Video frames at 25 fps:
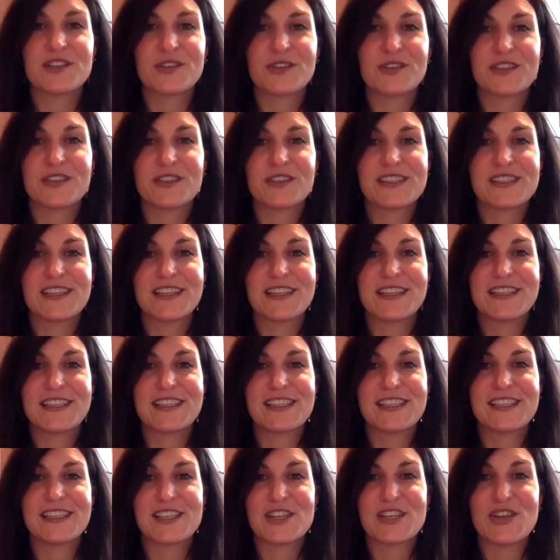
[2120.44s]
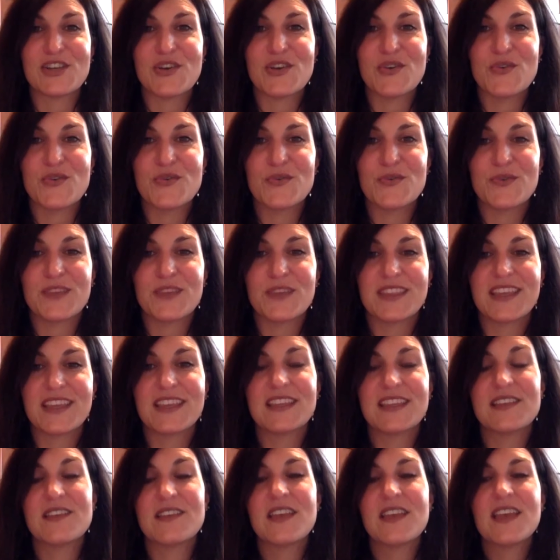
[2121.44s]
listening that doesn't know
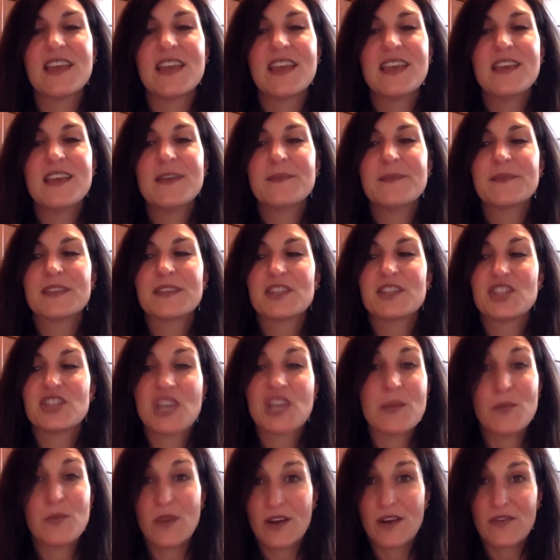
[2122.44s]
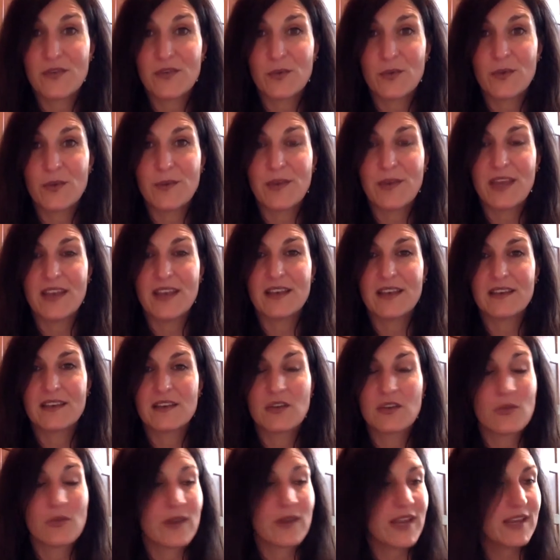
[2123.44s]
shapewear for women,
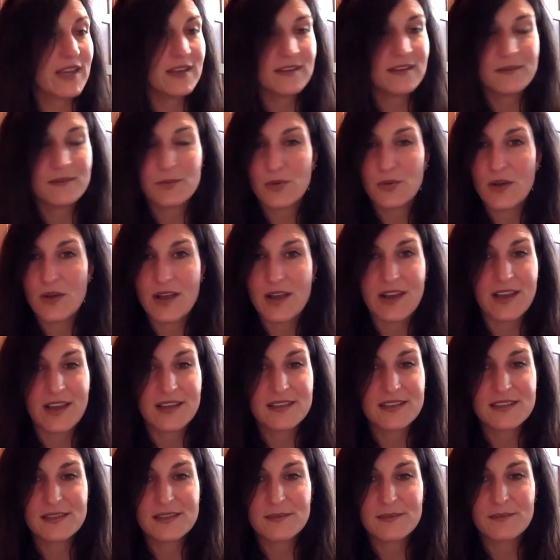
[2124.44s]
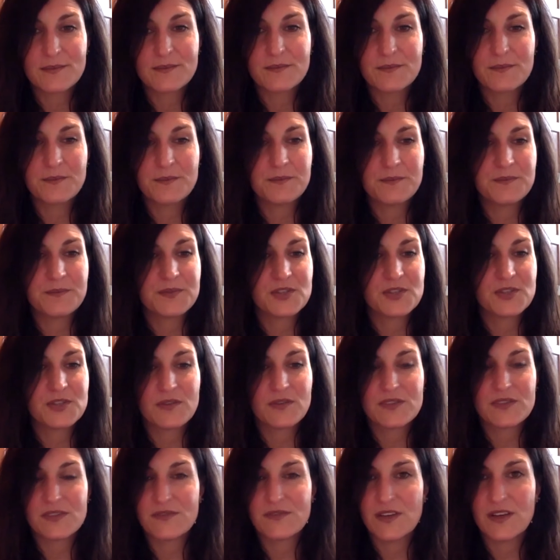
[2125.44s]
great product,
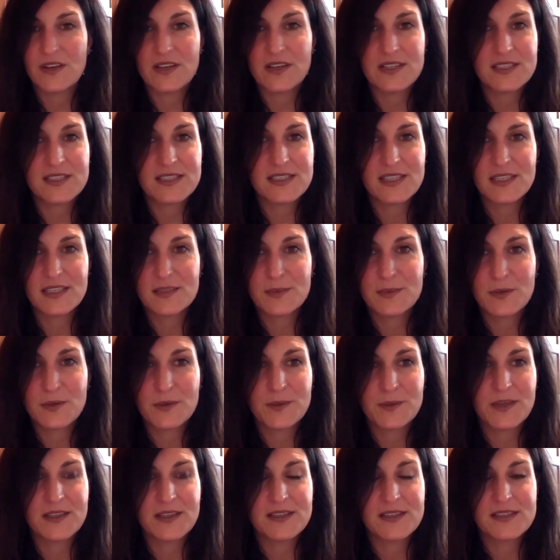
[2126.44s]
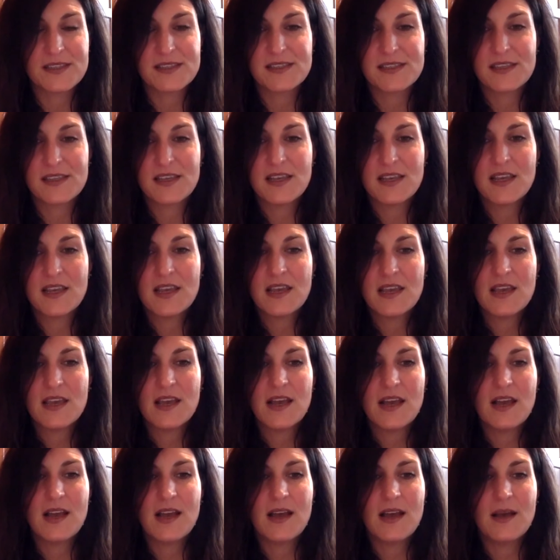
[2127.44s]
serves a very distinct purpose,
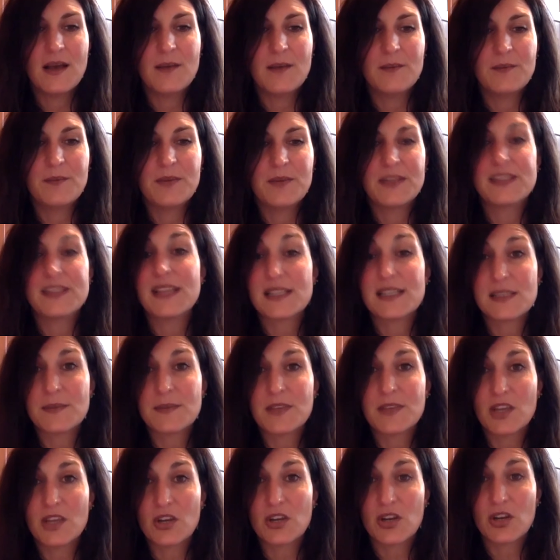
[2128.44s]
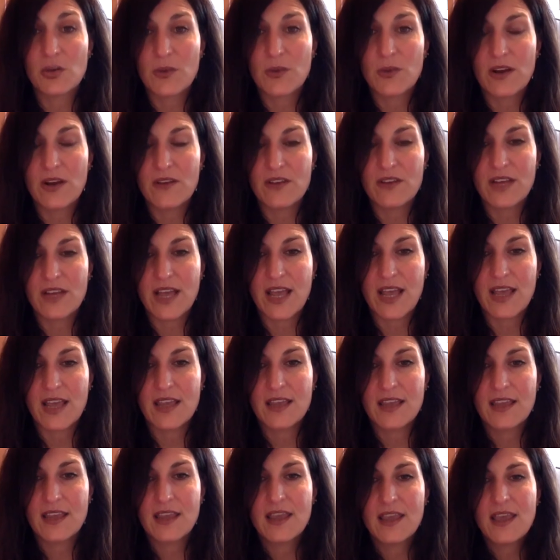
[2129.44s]
but it's not something you're going to wear every day.
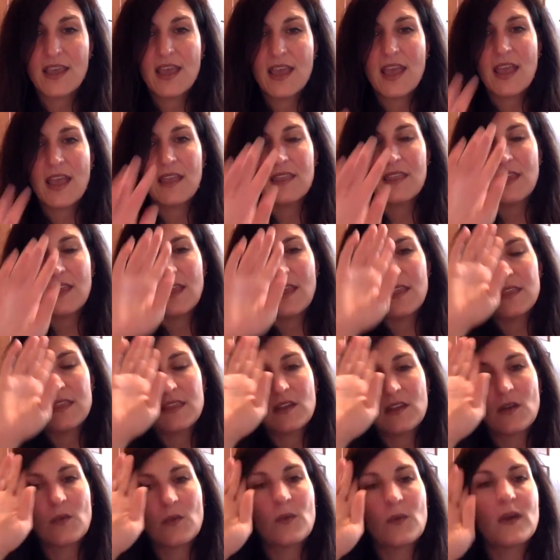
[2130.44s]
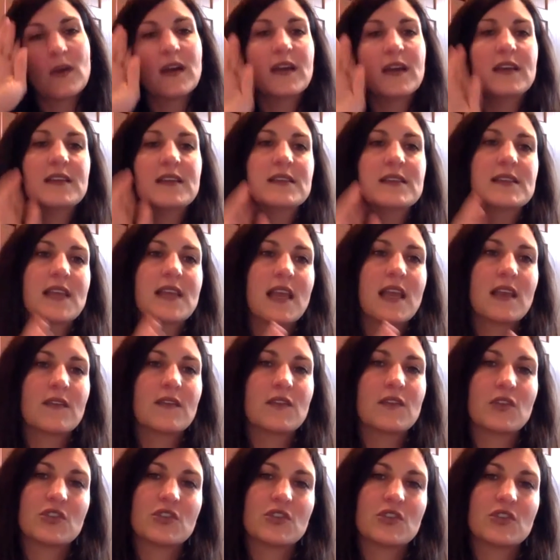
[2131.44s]
And then there was kind of
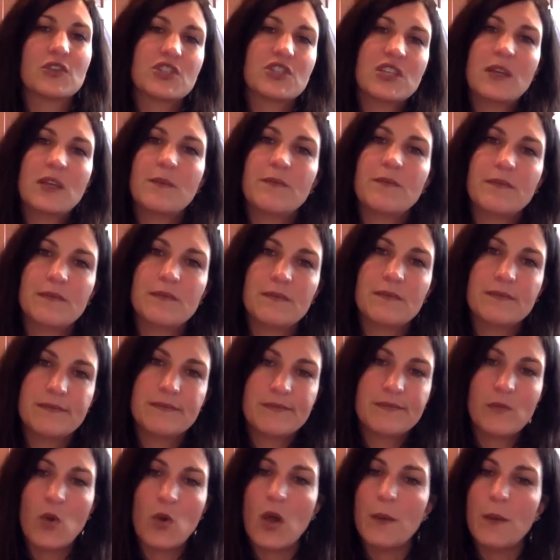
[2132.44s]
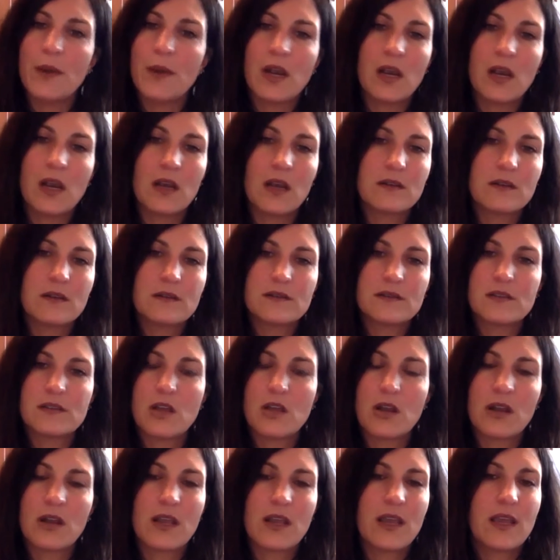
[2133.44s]
your cheap Walmart,
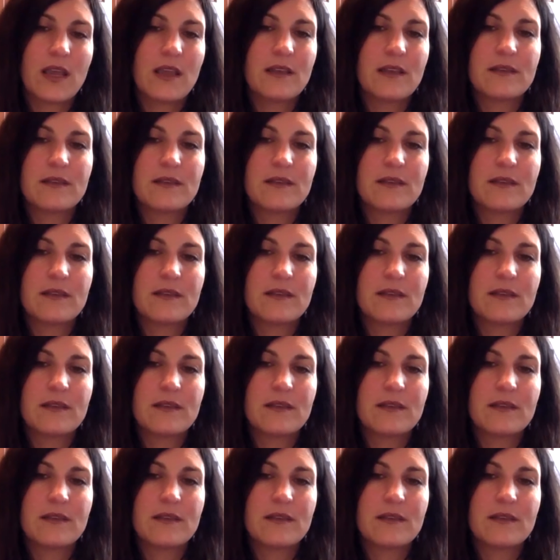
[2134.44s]
Target